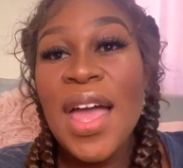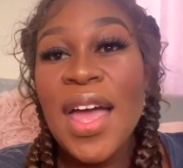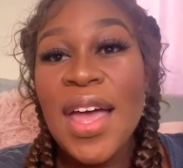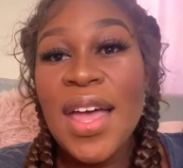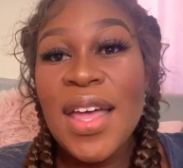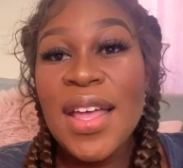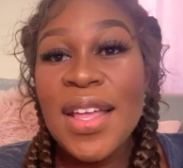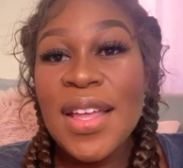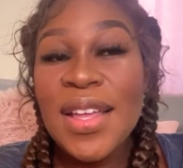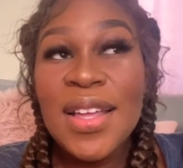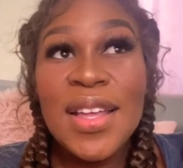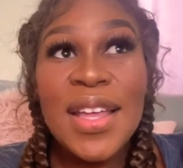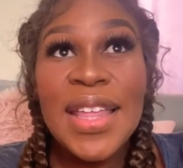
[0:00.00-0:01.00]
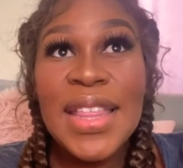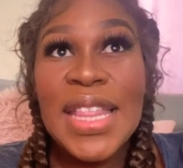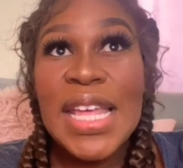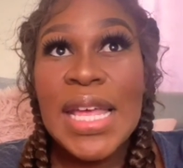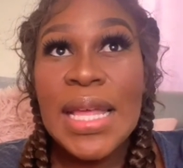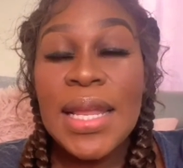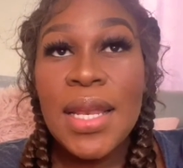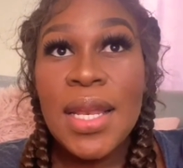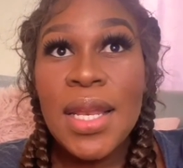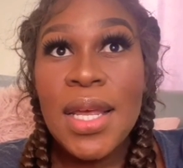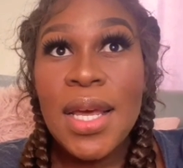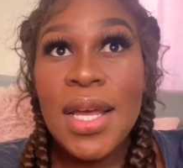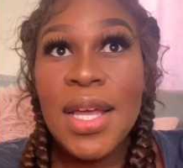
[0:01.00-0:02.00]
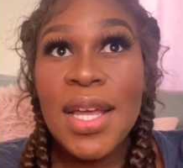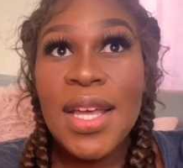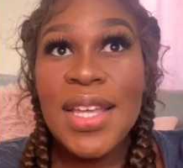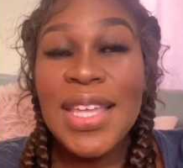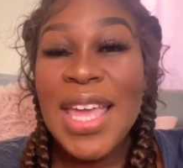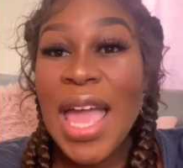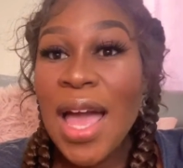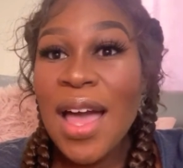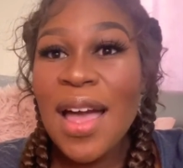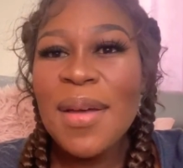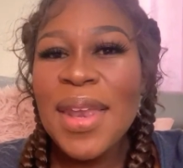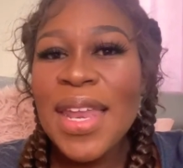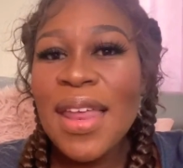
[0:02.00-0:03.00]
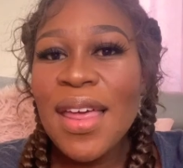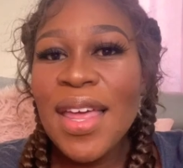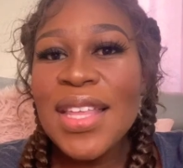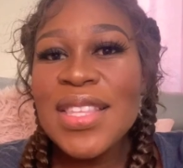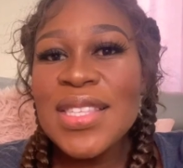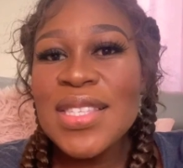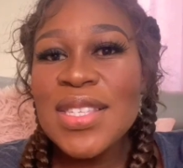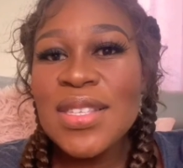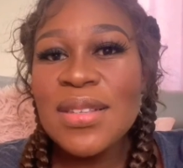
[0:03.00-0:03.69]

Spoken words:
And then, yeah, and it's...